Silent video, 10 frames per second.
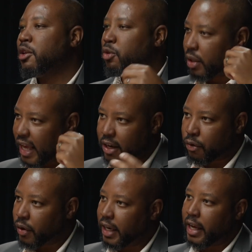So that
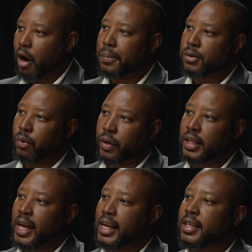really helps you with
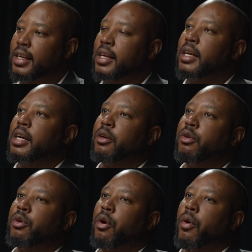that,
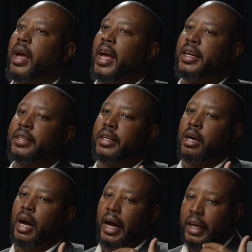And
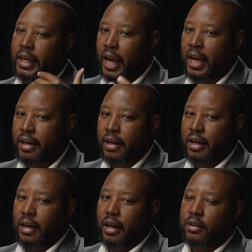again,
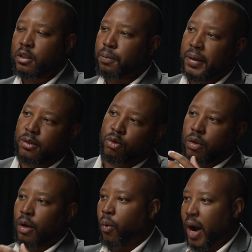it speaks to
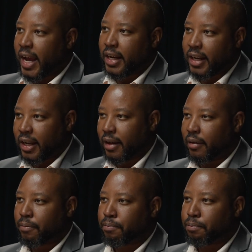the wider
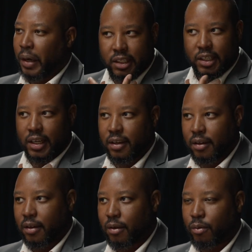picture.
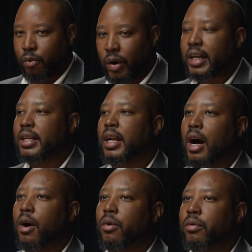Right
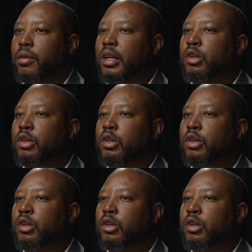now, the